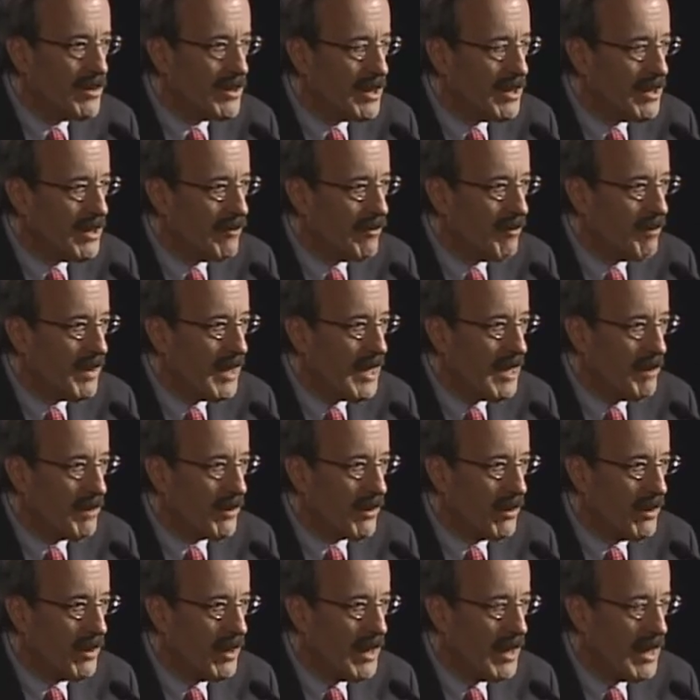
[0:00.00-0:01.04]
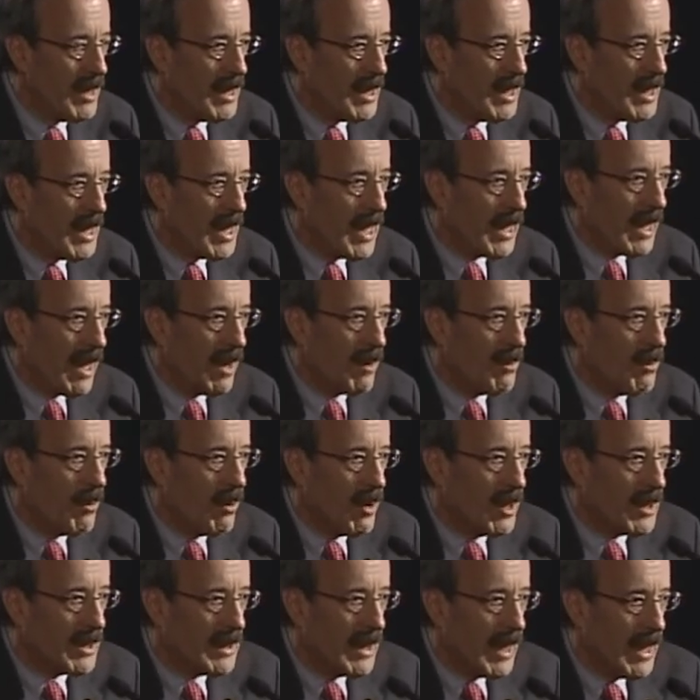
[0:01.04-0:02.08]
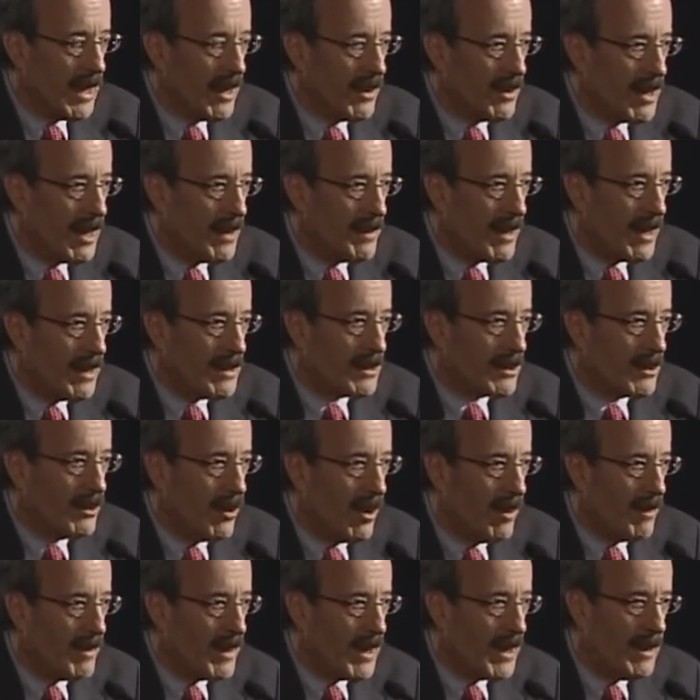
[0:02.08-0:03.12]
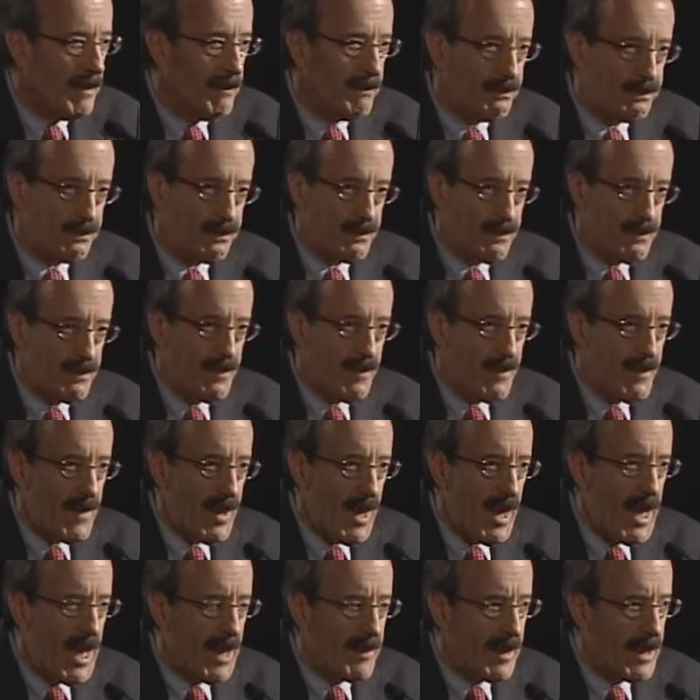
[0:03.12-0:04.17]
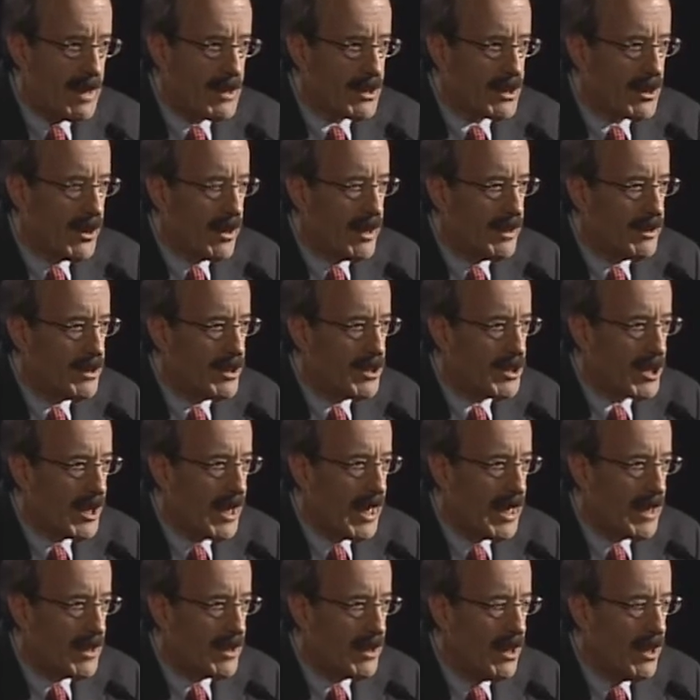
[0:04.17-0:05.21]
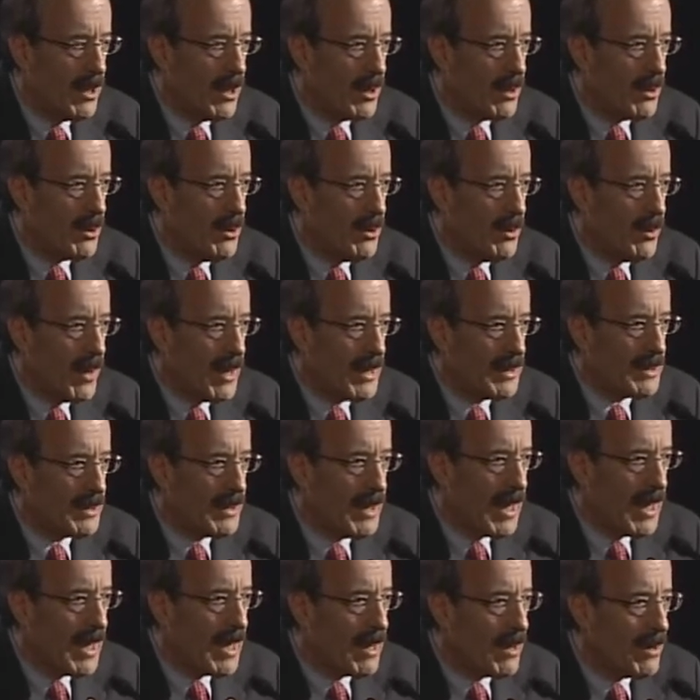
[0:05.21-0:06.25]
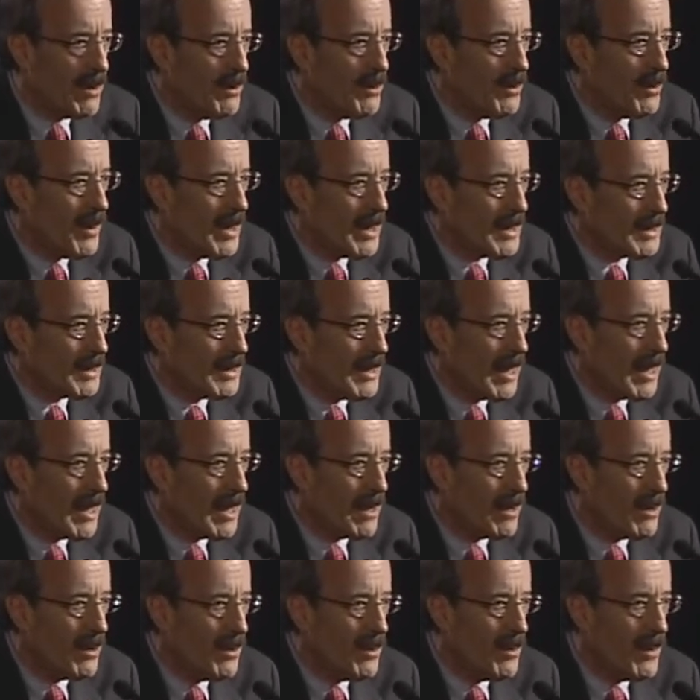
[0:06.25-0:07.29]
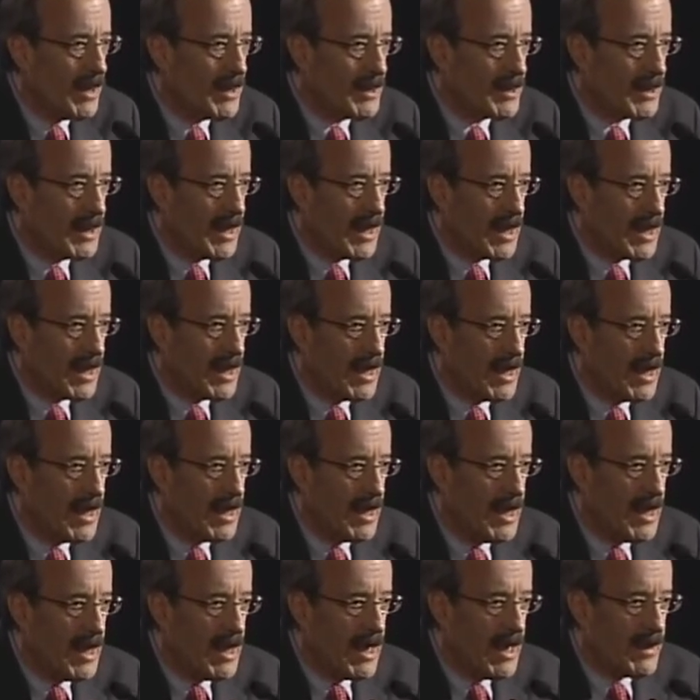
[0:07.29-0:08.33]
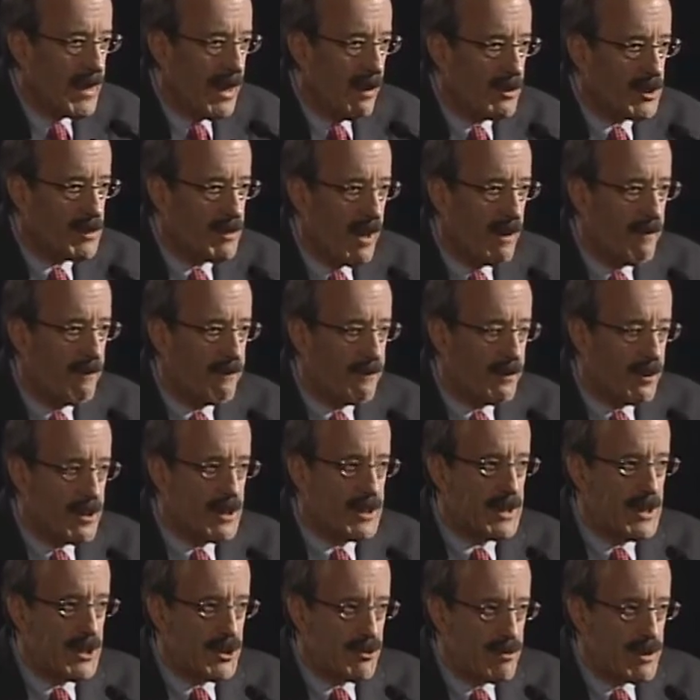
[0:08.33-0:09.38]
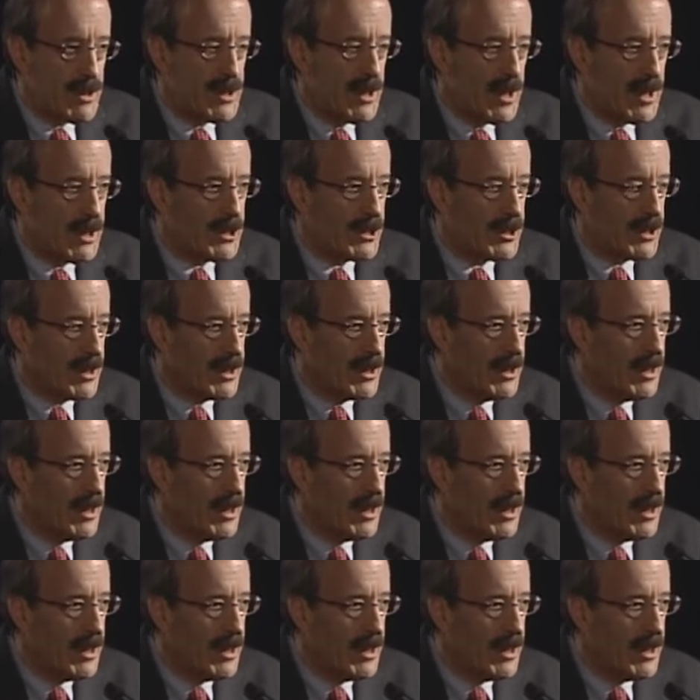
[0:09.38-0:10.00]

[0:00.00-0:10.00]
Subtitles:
of people. And I walked out, and they saw me. And they started to chant, USA, USA, USA. That was my first introduction